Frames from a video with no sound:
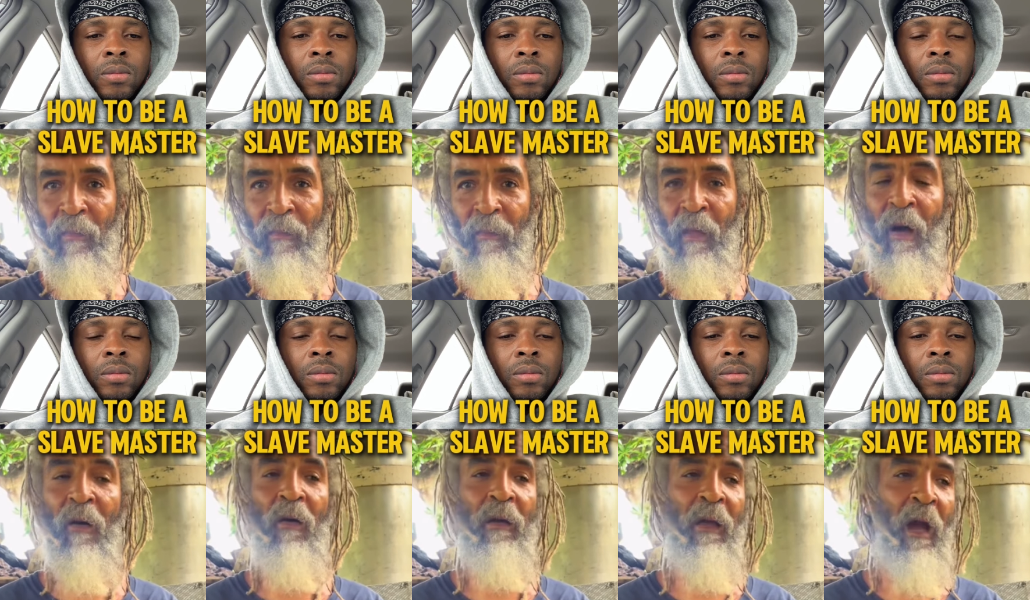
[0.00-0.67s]
Speaker 1: I'm
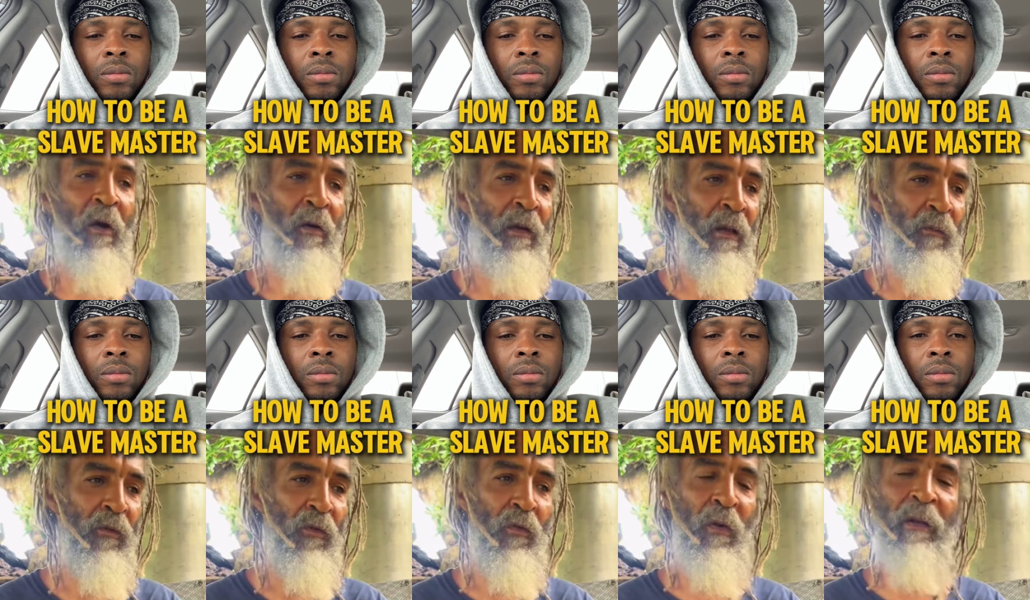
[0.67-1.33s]
going to carry them
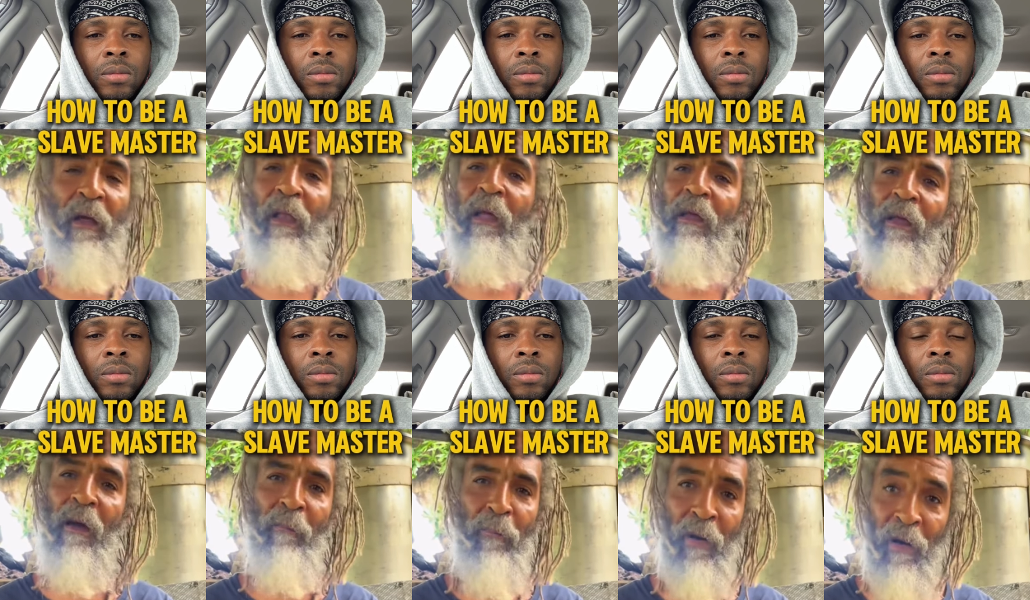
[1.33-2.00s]
through and that they
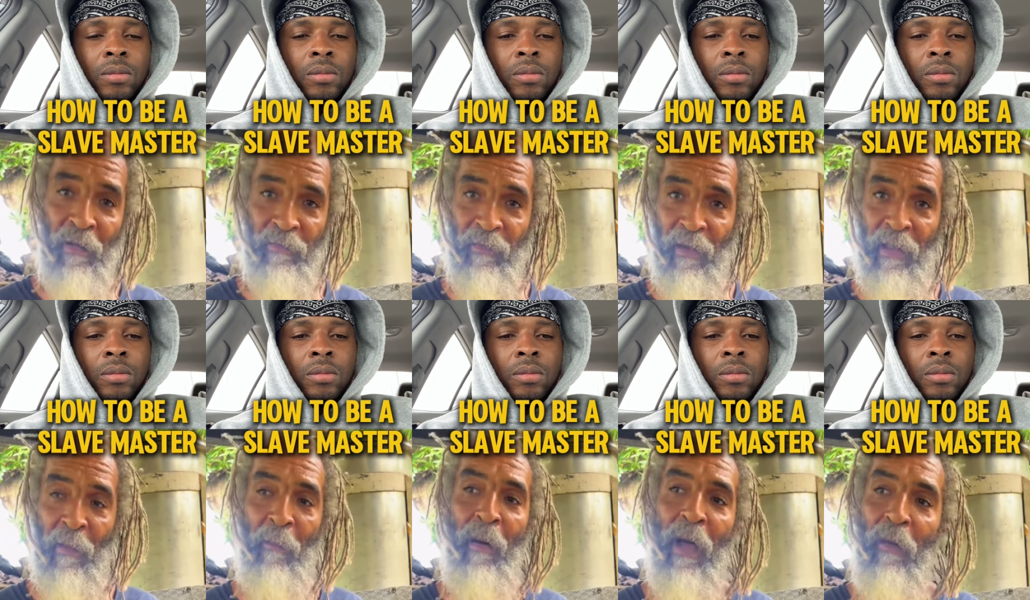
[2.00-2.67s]
can pass on.
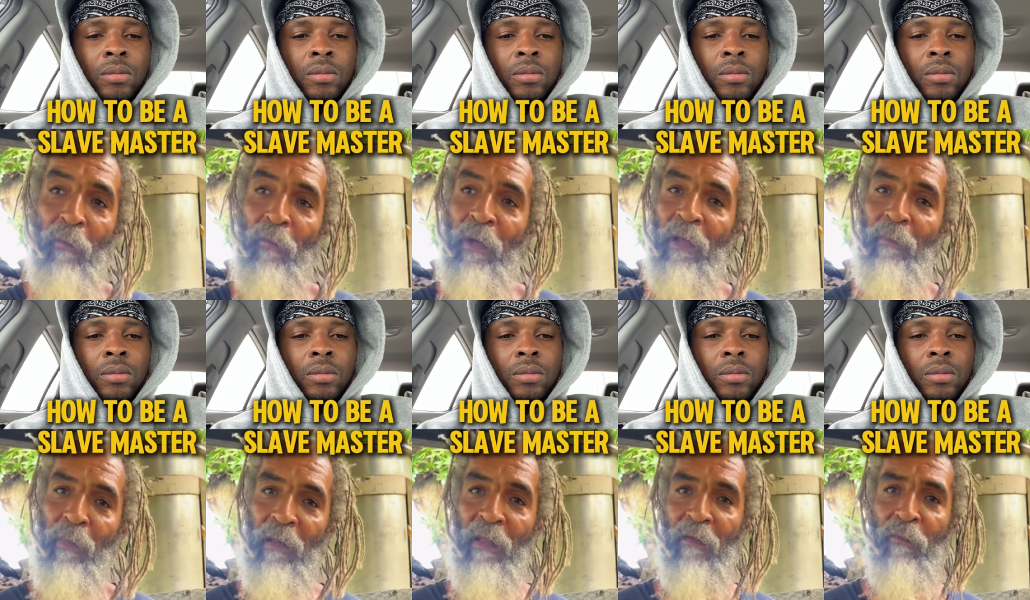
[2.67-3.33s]
And my real
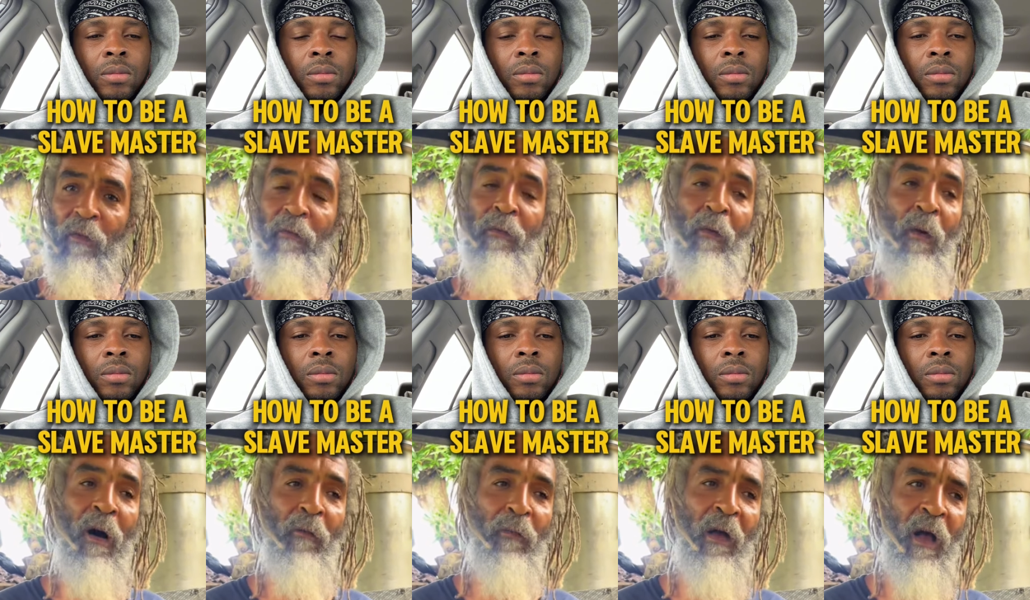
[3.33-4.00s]
belief, if you
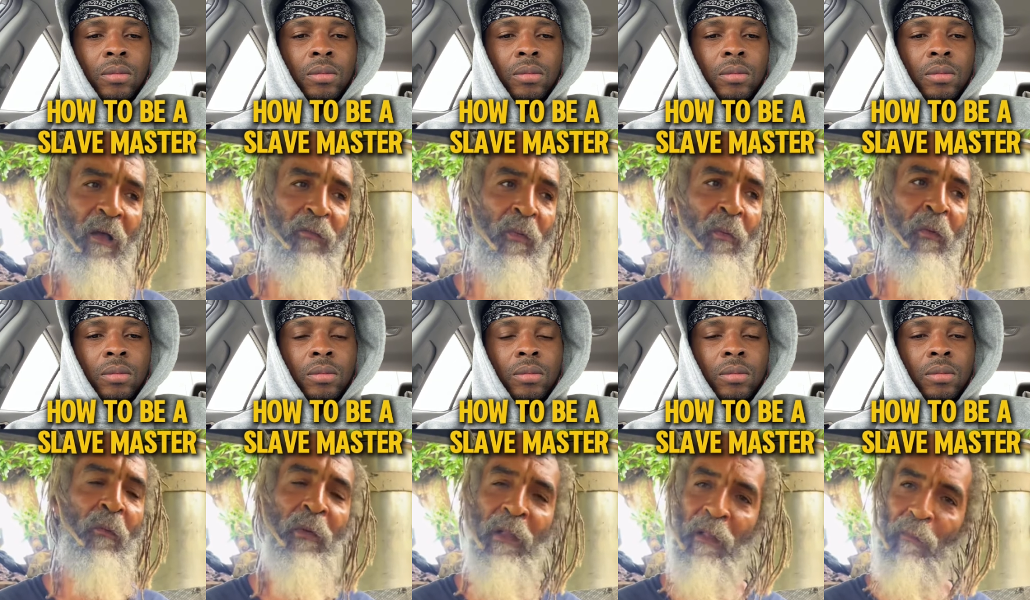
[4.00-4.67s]
want to ask me, I
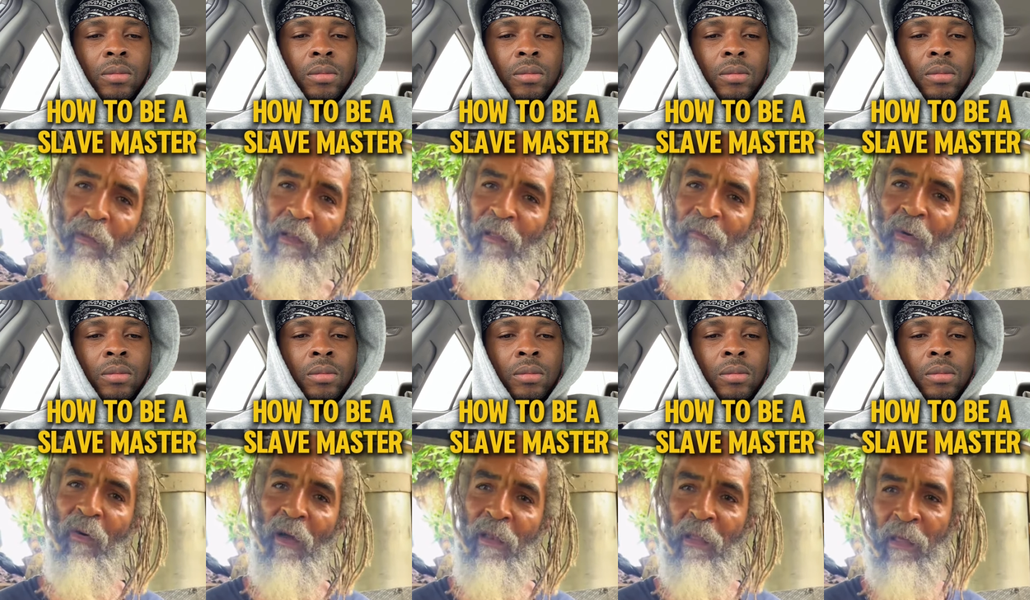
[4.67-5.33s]
really believe
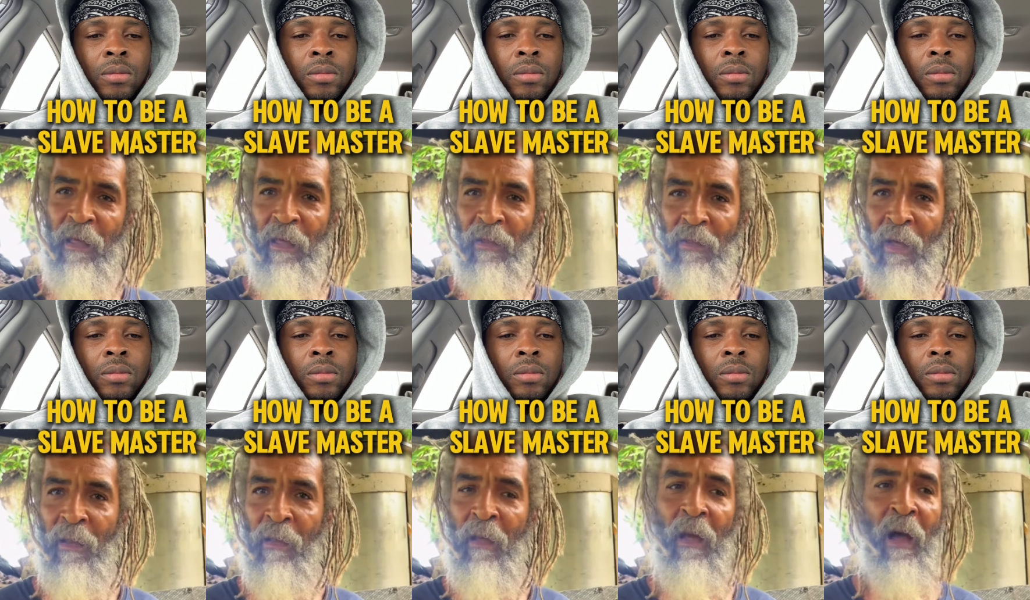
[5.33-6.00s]
about education.